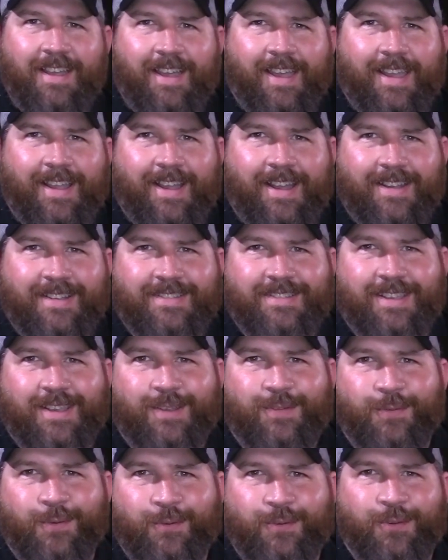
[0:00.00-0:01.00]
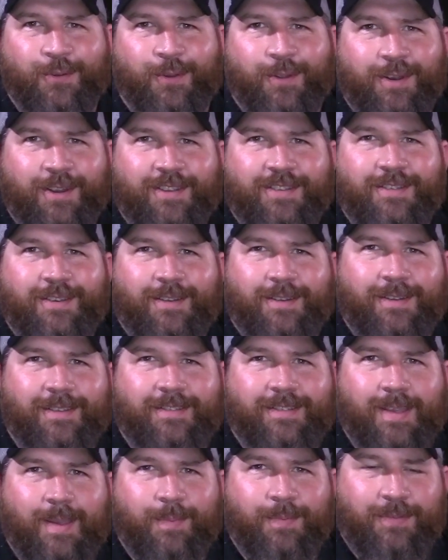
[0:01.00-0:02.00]
Hey guys, thanks for joining us on
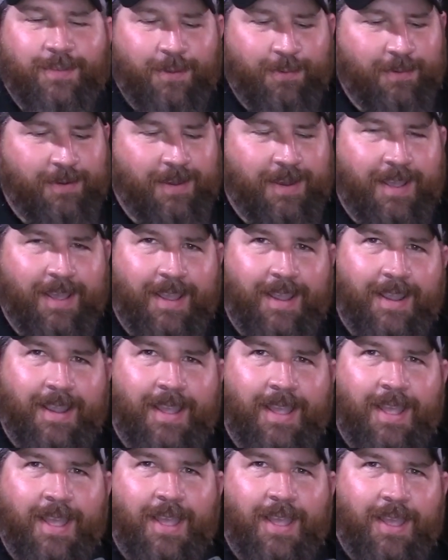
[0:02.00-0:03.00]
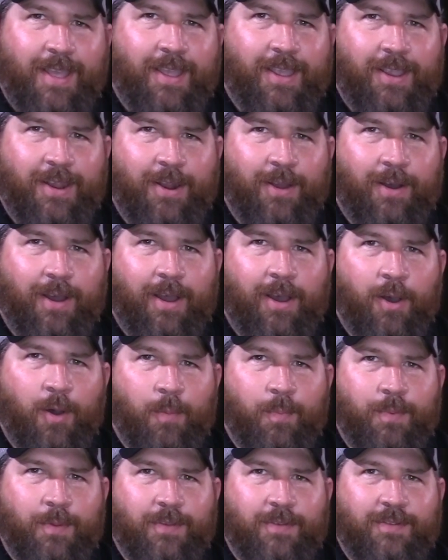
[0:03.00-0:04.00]
this episode today. You know, I
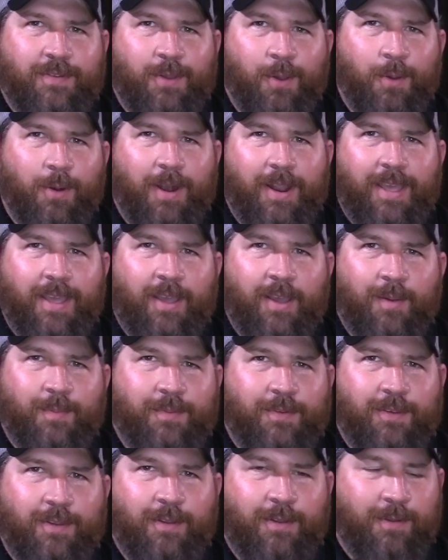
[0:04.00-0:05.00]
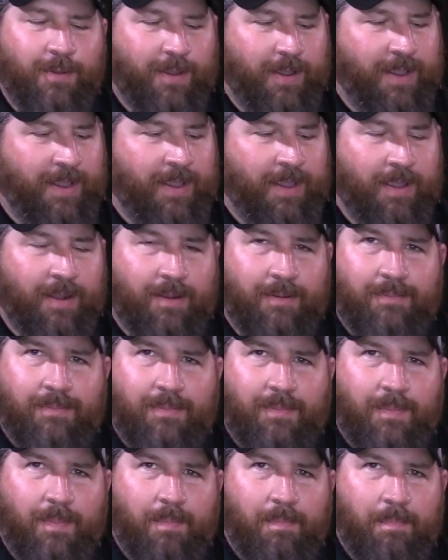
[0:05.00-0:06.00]
hope this totally helped you
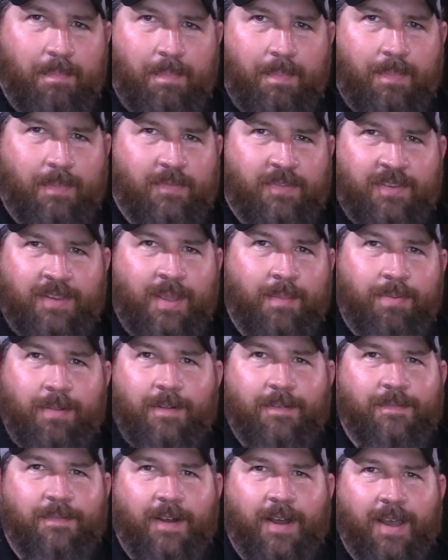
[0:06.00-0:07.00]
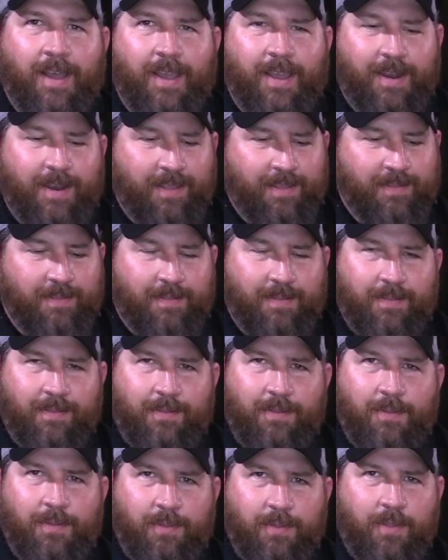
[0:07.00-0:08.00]
and simplified
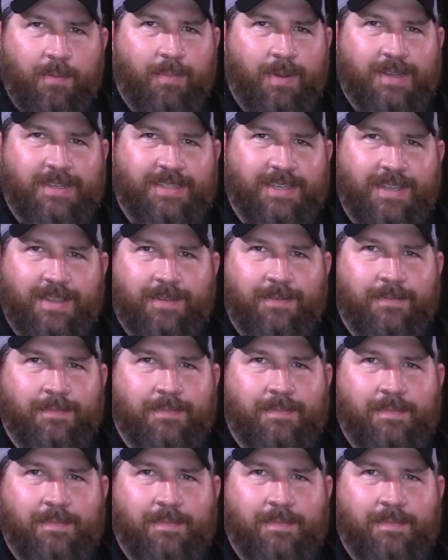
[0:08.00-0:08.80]
the Muzzy.